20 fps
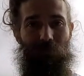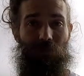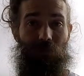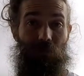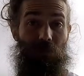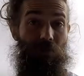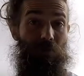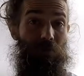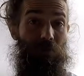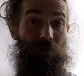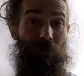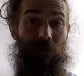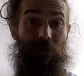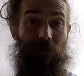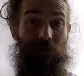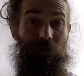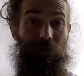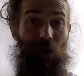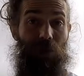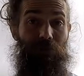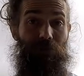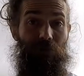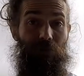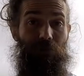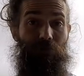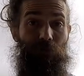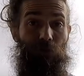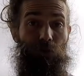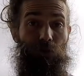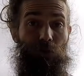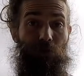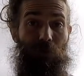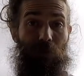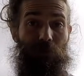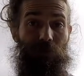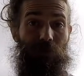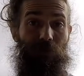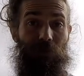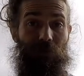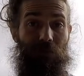uh, is tougher for your
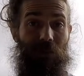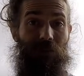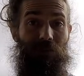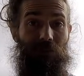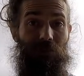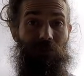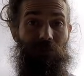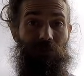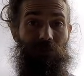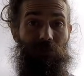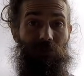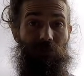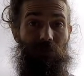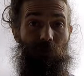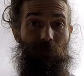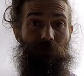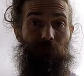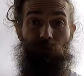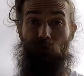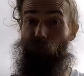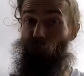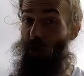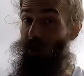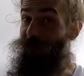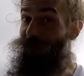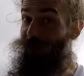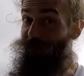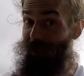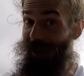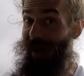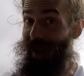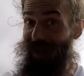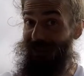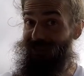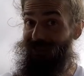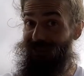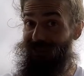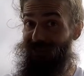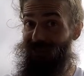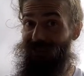musculoskeletal system if you run
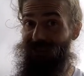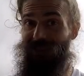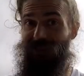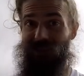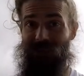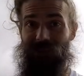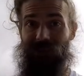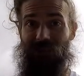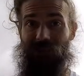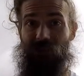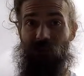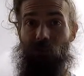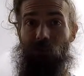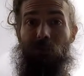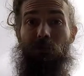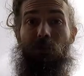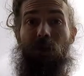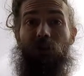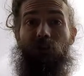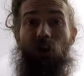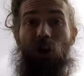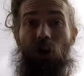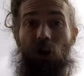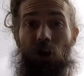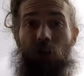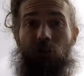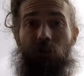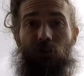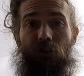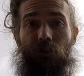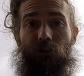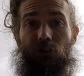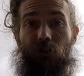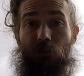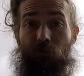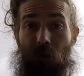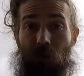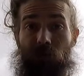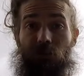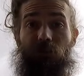fast that's gonna be much harder on your
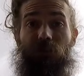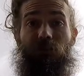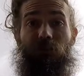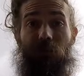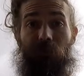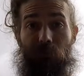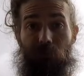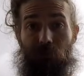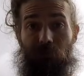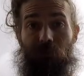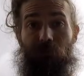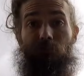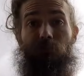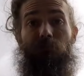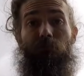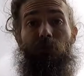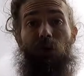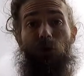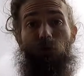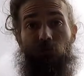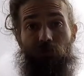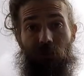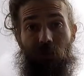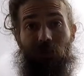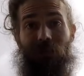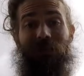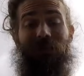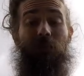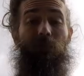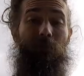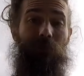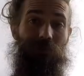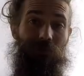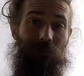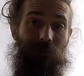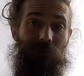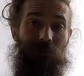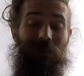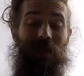muscles and bones and ligaments and